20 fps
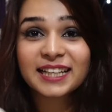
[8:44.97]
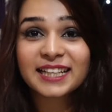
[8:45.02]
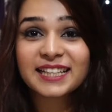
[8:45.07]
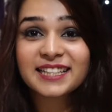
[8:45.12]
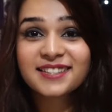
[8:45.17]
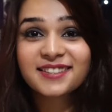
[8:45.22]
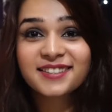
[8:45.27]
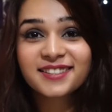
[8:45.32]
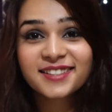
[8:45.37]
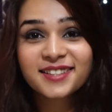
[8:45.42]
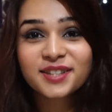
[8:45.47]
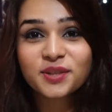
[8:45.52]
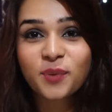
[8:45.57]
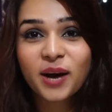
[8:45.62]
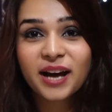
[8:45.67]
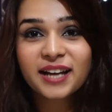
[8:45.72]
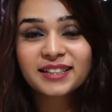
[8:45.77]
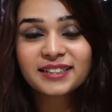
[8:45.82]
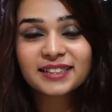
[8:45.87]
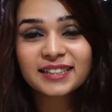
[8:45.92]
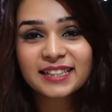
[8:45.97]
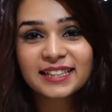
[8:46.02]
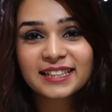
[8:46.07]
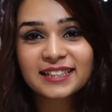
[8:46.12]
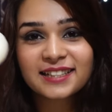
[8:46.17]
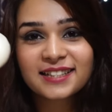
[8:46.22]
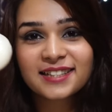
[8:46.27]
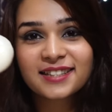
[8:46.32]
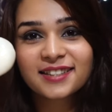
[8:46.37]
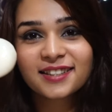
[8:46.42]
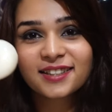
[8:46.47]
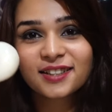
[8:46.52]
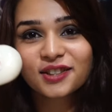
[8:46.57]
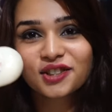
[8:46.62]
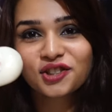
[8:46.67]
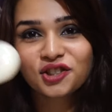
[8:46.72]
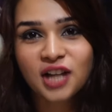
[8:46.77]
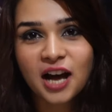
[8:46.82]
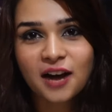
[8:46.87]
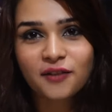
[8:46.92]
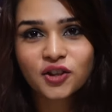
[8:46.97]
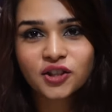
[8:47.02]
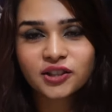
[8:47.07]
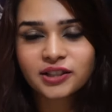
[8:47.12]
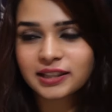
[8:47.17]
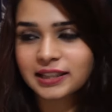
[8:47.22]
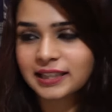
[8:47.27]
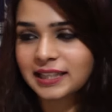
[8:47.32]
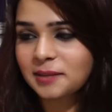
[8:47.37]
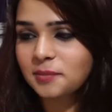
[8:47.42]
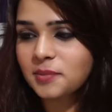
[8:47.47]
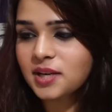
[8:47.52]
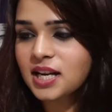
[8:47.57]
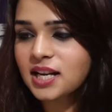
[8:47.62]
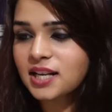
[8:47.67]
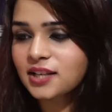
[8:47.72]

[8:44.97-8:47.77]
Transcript: is this one. It's the shower cream.